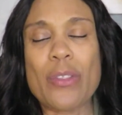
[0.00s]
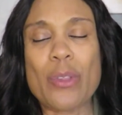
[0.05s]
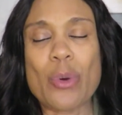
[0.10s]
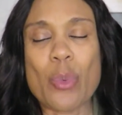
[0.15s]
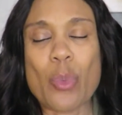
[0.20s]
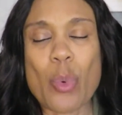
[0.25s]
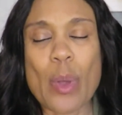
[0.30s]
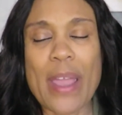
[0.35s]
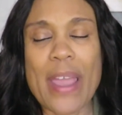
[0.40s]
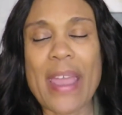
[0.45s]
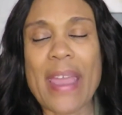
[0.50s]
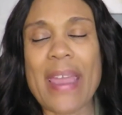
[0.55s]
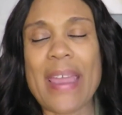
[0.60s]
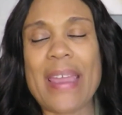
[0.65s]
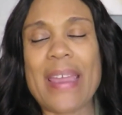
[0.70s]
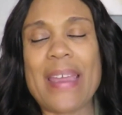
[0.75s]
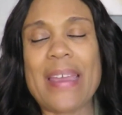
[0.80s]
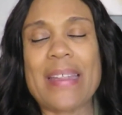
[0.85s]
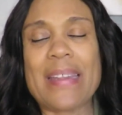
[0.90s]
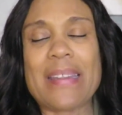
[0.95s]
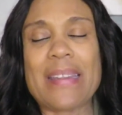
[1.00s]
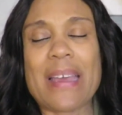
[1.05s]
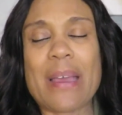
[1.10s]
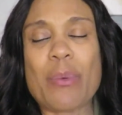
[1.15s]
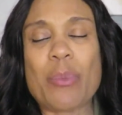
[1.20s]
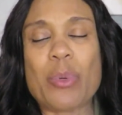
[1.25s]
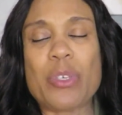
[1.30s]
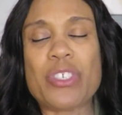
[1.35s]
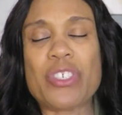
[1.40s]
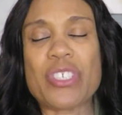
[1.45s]
the way
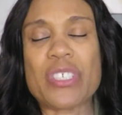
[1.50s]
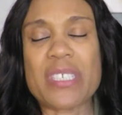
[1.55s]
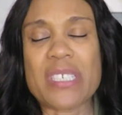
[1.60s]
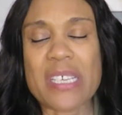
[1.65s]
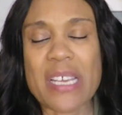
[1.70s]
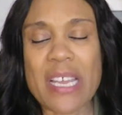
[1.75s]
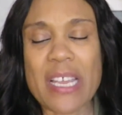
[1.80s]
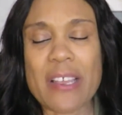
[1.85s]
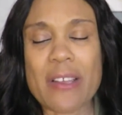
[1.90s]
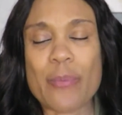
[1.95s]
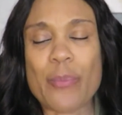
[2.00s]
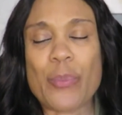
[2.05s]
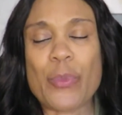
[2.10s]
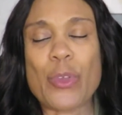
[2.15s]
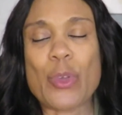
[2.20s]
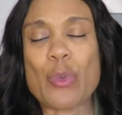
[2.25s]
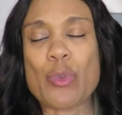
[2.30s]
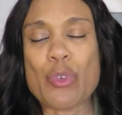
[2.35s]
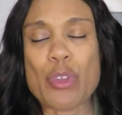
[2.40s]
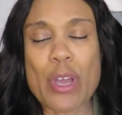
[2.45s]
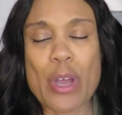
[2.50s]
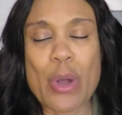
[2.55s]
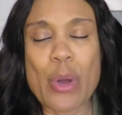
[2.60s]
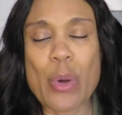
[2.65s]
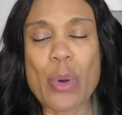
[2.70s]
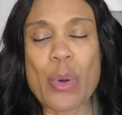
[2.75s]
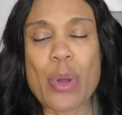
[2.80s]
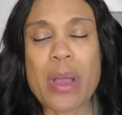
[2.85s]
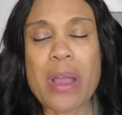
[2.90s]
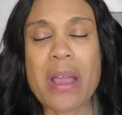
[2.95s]
that we should take. You
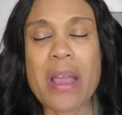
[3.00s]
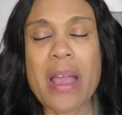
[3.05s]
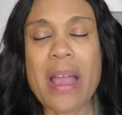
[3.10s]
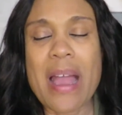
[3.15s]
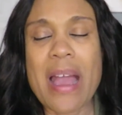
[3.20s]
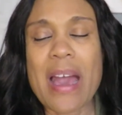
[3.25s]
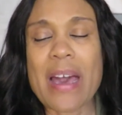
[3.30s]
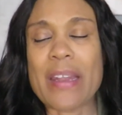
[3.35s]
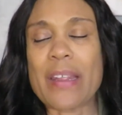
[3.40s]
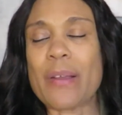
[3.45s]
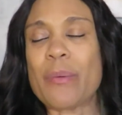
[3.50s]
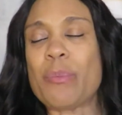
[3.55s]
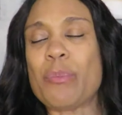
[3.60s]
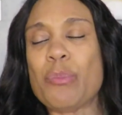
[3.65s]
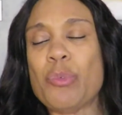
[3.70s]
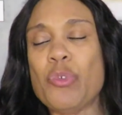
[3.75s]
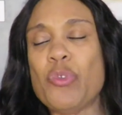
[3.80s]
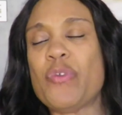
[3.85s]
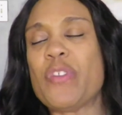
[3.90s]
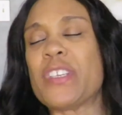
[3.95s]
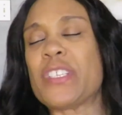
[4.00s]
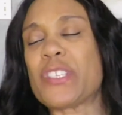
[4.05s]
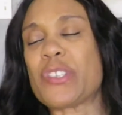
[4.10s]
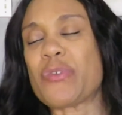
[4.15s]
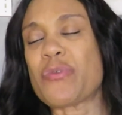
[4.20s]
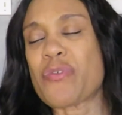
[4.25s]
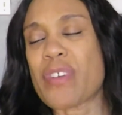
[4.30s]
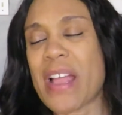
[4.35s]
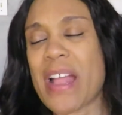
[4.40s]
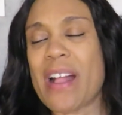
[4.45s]
know how to move us
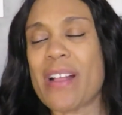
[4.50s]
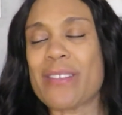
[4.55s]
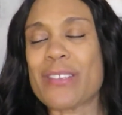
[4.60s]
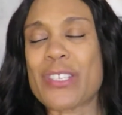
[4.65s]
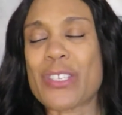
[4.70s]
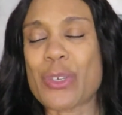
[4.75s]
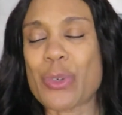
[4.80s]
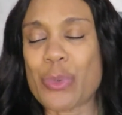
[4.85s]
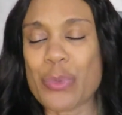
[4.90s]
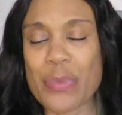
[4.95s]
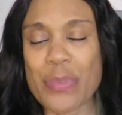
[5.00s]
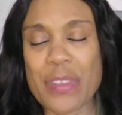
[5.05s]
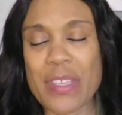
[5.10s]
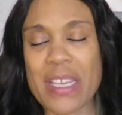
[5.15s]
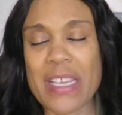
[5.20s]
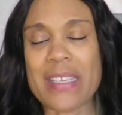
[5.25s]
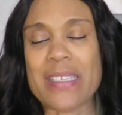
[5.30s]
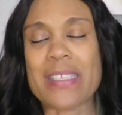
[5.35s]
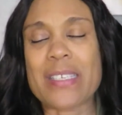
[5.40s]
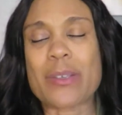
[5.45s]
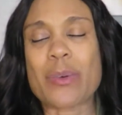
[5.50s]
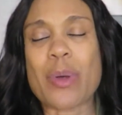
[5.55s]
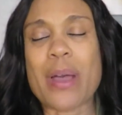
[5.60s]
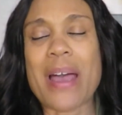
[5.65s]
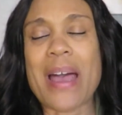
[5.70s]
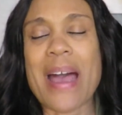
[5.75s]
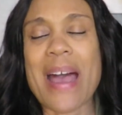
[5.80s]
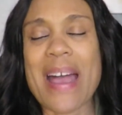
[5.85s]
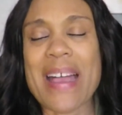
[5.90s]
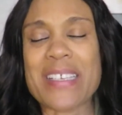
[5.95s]
around certain things. So
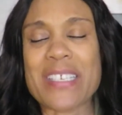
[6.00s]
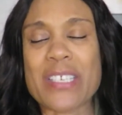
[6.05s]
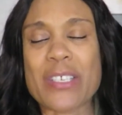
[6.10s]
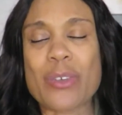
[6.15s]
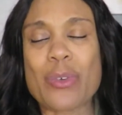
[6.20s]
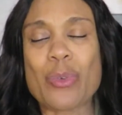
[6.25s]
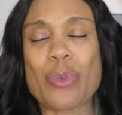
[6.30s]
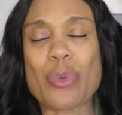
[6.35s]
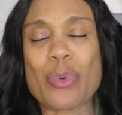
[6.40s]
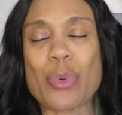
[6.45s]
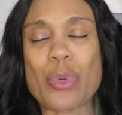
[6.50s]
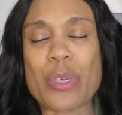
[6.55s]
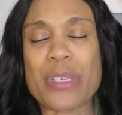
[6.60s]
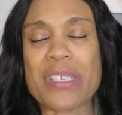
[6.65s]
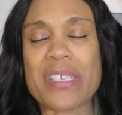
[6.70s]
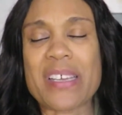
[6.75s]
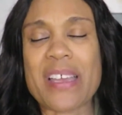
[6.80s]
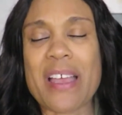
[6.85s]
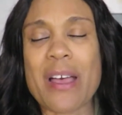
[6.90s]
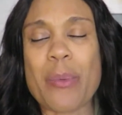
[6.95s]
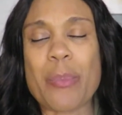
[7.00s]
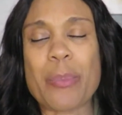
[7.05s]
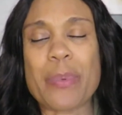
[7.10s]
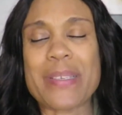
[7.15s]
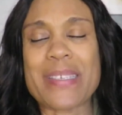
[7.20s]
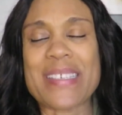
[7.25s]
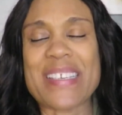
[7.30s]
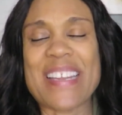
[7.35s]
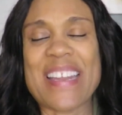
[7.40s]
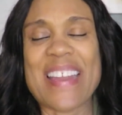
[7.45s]
I ask you, Lord, to help
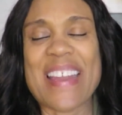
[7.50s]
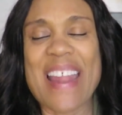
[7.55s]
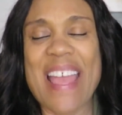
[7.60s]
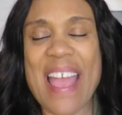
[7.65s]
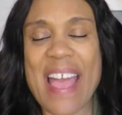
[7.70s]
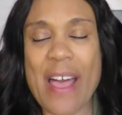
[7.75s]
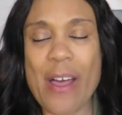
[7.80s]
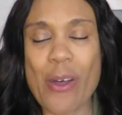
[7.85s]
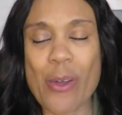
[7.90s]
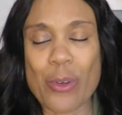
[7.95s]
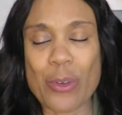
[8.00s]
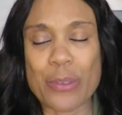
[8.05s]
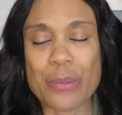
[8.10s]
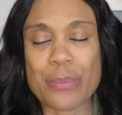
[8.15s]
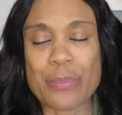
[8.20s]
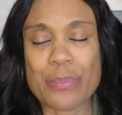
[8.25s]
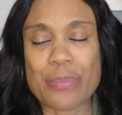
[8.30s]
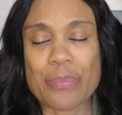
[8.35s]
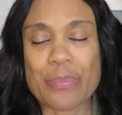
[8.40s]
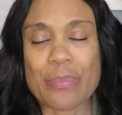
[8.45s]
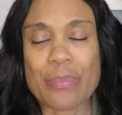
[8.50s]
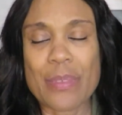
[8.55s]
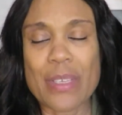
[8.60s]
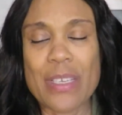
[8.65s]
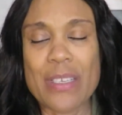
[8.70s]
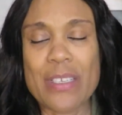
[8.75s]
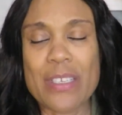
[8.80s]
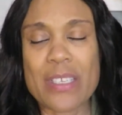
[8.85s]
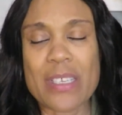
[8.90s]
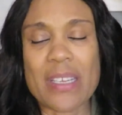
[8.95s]
us now
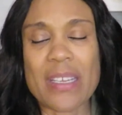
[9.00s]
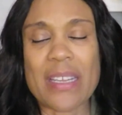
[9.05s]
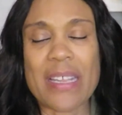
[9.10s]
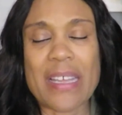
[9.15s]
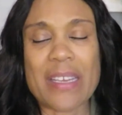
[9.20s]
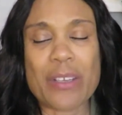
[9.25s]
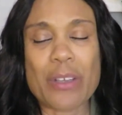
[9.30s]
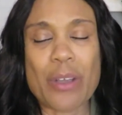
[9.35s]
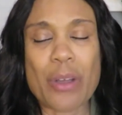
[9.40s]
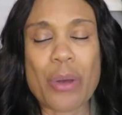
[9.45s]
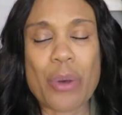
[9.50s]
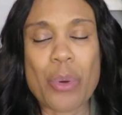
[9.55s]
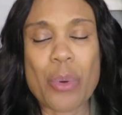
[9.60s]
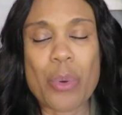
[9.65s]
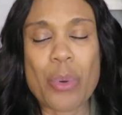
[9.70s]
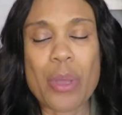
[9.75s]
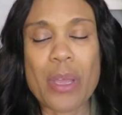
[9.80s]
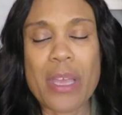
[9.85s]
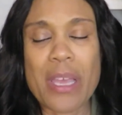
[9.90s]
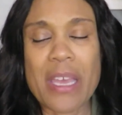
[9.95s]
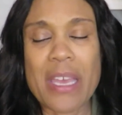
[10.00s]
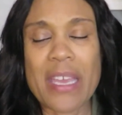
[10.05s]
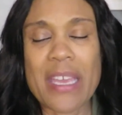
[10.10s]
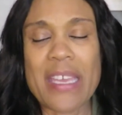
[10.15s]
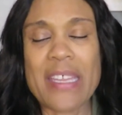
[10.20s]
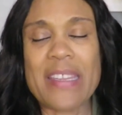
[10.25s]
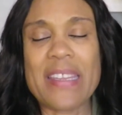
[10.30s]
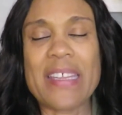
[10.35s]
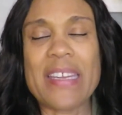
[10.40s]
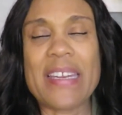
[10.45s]
to let go
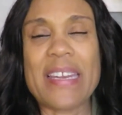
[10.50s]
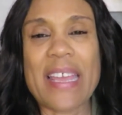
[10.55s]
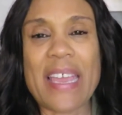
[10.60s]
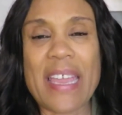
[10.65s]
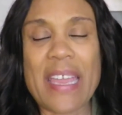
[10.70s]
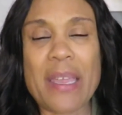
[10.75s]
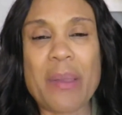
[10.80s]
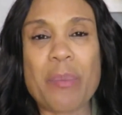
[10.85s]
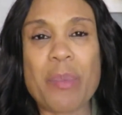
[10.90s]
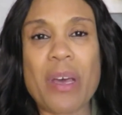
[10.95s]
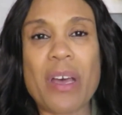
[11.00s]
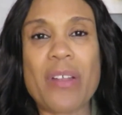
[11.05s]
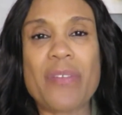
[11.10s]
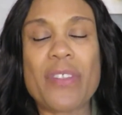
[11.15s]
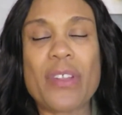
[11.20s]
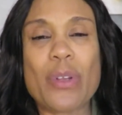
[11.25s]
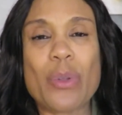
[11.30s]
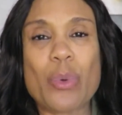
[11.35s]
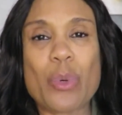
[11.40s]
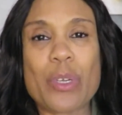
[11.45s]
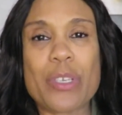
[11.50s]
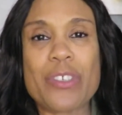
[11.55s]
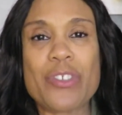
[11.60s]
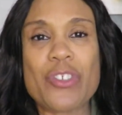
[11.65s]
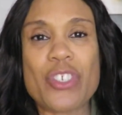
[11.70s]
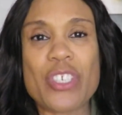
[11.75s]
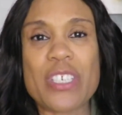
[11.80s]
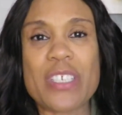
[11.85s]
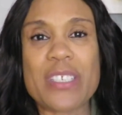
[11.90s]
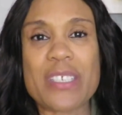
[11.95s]
in the name of the Lord
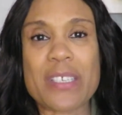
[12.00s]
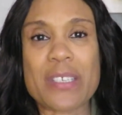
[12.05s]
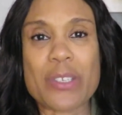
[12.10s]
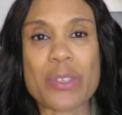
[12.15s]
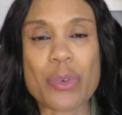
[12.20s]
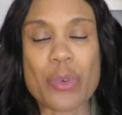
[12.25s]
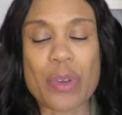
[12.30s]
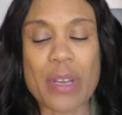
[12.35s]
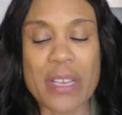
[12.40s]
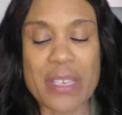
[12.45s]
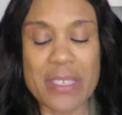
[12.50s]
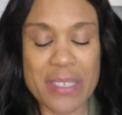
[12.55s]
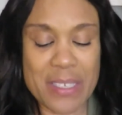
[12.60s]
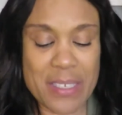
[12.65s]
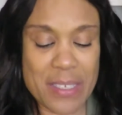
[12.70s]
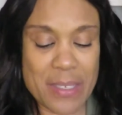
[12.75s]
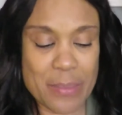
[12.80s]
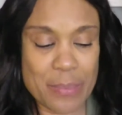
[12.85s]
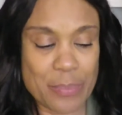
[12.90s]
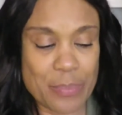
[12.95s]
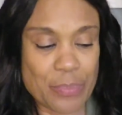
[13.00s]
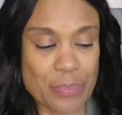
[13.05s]
Jesus Christ.